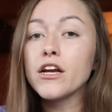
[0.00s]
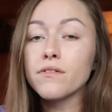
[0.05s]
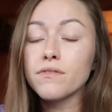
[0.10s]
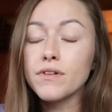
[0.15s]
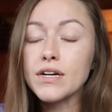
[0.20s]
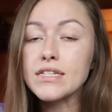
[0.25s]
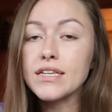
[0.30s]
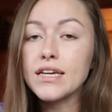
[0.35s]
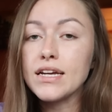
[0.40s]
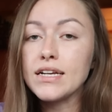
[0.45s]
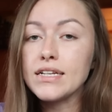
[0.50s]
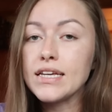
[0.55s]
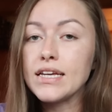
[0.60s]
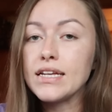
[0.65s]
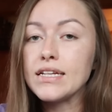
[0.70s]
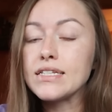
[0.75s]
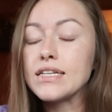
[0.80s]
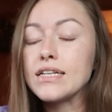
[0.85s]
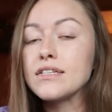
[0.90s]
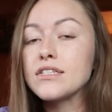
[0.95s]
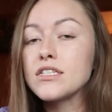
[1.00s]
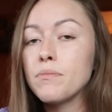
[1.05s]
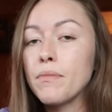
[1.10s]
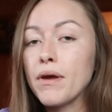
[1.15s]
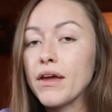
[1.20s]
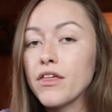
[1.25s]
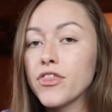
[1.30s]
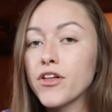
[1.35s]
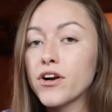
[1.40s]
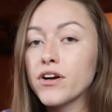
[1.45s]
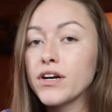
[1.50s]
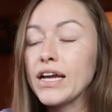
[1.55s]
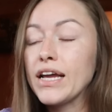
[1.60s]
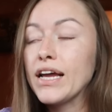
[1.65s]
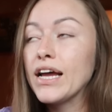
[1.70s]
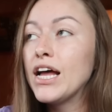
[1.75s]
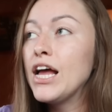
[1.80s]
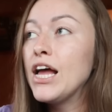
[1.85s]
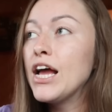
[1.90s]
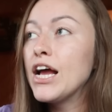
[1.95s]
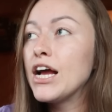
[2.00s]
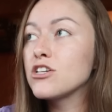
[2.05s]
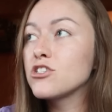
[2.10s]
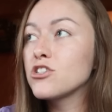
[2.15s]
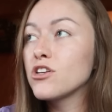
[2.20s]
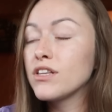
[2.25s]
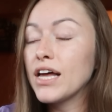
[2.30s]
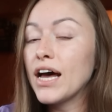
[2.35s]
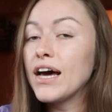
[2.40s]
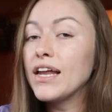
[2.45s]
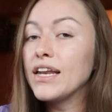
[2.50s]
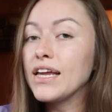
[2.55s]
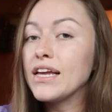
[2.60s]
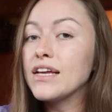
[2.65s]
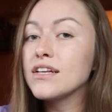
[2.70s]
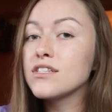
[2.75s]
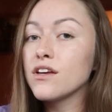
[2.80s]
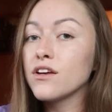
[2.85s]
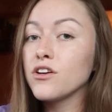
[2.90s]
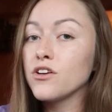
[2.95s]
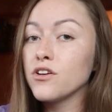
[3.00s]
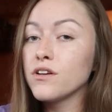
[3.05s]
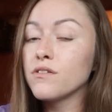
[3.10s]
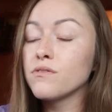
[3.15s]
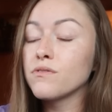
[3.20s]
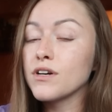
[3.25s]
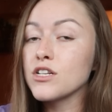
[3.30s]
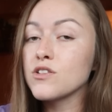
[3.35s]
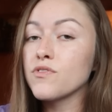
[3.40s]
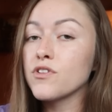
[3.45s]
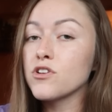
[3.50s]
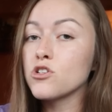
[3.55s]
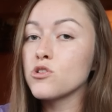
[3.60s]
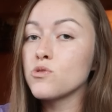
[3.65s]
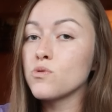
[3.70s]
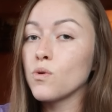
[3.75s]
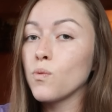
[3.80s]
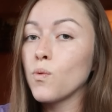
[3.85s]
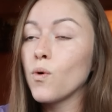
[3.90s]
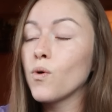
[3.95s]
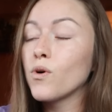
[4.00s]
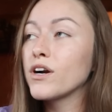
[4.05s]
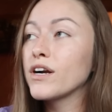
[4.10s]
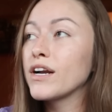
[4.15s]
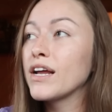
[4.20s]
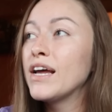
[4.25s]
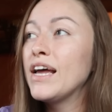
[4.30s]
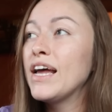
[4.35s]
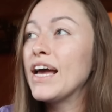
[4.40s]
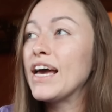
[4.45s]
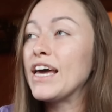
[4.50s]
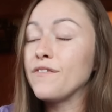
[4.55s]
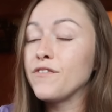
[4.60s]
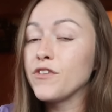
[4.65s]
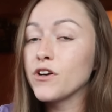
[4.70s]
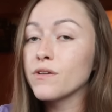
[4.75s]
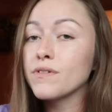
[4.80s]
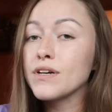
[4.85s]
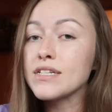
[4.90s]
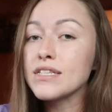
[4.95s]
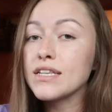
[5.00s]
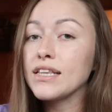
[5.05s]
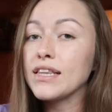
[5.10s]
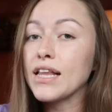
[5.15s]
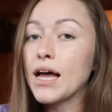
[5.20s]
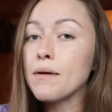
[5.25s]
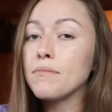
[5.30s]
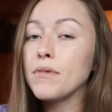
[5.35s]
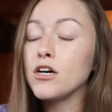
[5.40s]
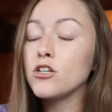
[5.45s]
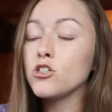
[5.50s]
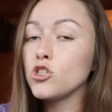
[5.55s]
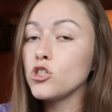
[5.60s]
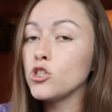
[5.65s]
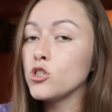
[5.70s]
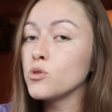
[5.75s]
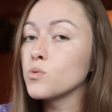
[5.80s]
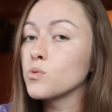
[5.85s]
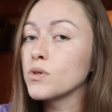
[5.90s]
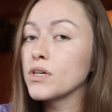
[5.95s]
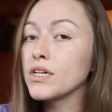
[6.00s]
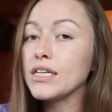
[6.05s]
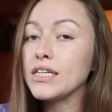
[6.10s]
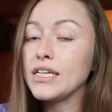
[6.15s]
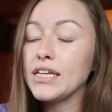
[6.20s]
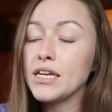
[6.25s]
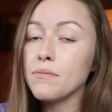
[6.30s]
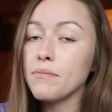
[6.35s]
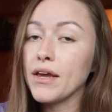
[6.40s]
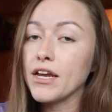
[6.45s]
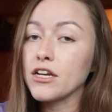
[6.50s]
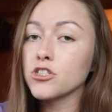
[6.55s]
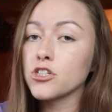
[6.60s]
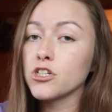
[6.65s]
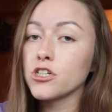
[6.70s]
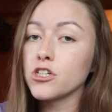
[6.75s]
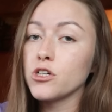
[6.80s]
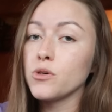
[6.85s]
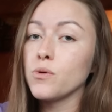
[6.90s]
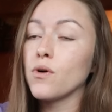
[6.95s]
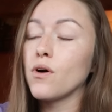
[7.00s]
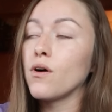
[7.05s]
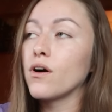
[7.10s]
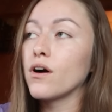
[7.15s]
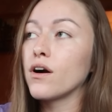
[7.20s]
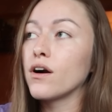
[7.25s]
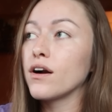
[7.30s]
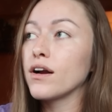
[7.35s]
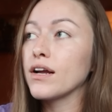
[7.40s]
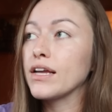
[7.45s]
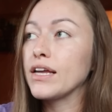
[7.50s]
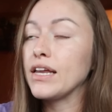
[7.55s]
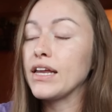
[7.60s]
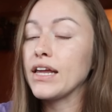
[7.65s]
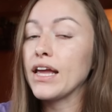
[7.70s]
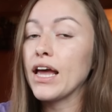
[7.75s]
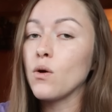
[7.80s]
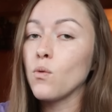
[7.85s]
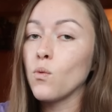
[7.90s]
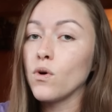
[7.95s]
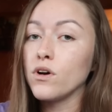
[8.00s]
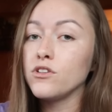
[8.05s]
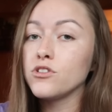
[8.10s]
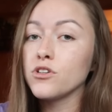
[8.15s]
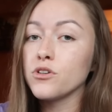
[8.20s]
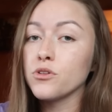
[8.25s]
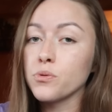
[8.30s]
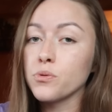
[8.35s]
you're risking 10 cents to make 30. And so that is a good risk versus reward. And if you're risking that much, you really need to make sure you are getting a 1 to